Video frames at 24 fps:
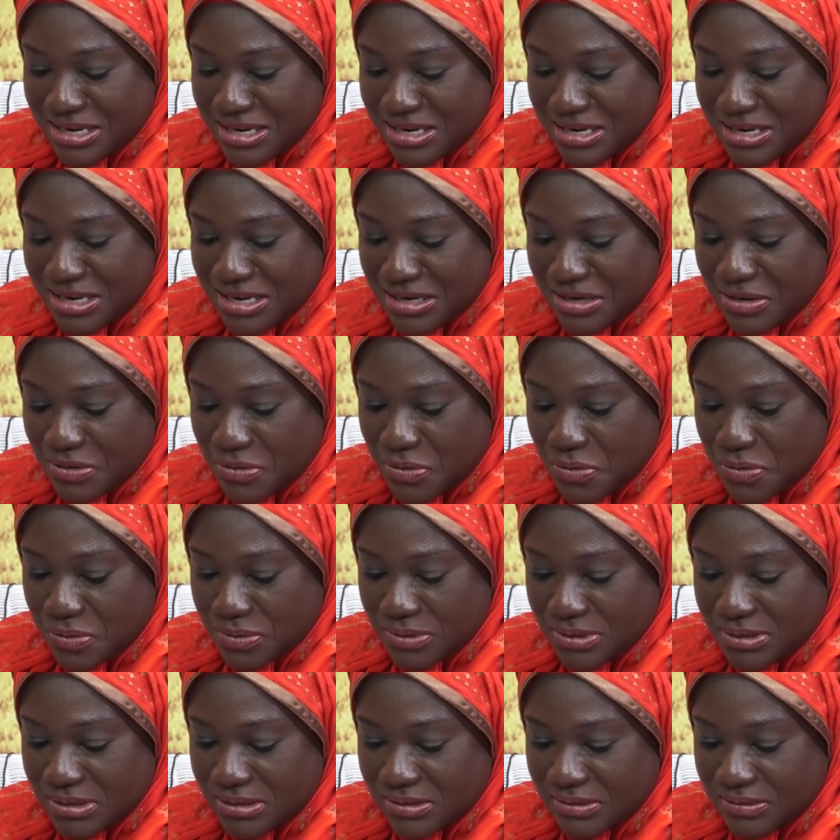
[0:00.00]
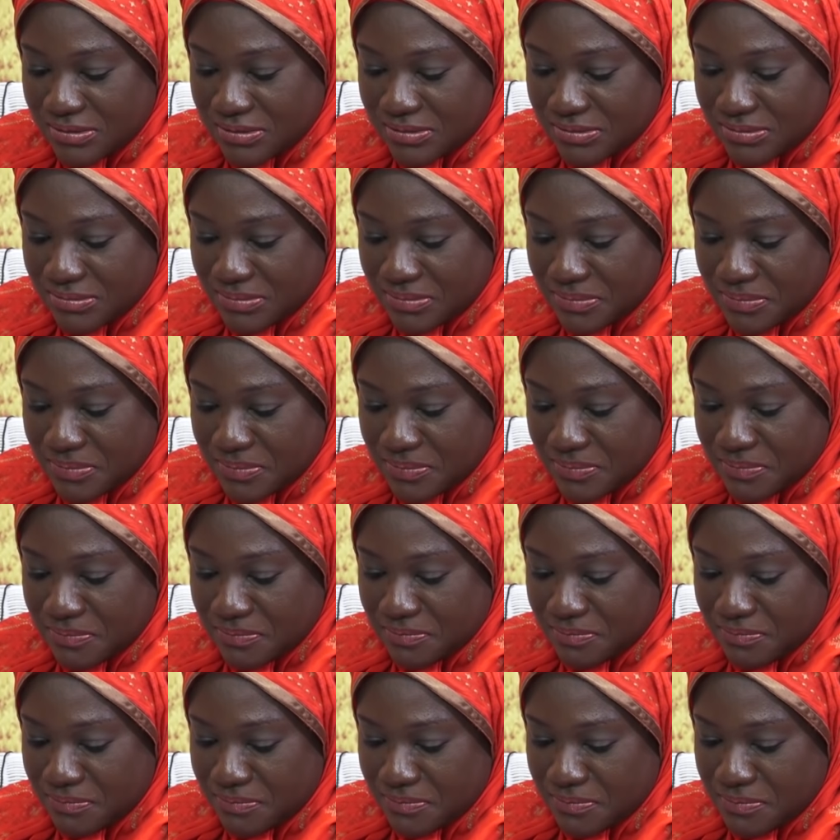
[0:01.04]
in, in, in course career came.
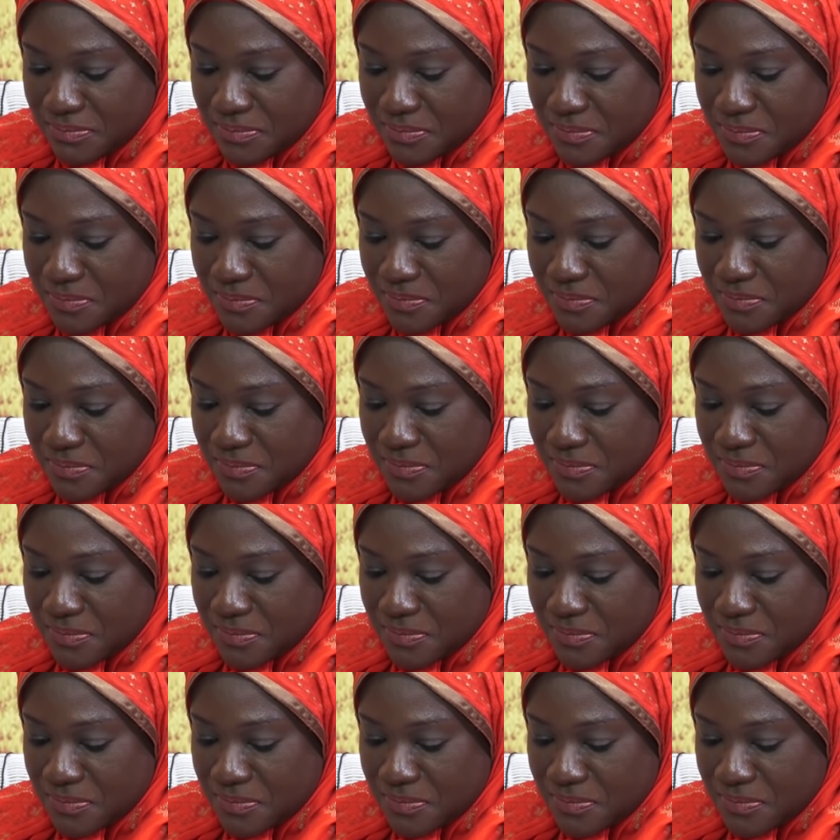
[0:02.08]
Mm. Yes.